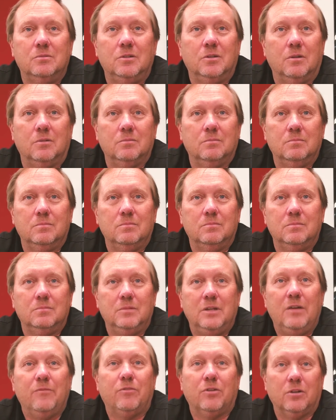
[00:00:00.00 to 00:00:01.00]
you know,
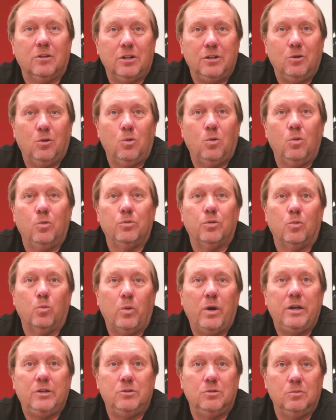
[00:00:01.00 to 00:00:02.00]
infinitely old or
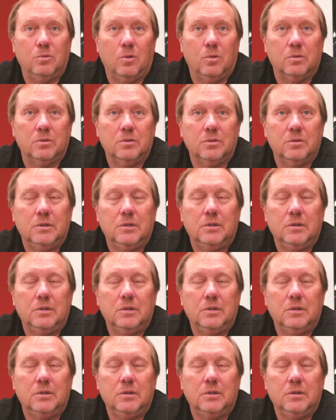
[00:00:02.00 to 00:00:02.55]
way too old.